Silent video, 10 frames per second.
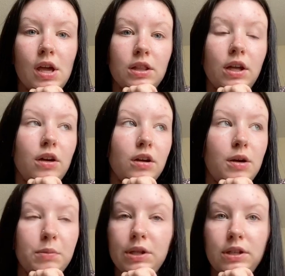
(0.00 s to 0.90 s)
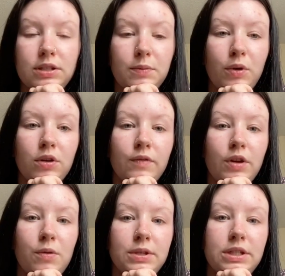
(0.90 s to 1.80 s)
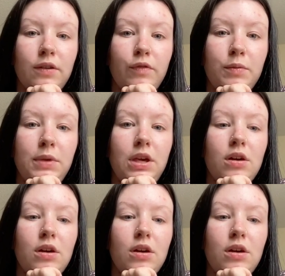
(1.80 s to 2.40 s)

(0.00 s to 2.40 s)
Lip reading: that are completely supportive and always here for me,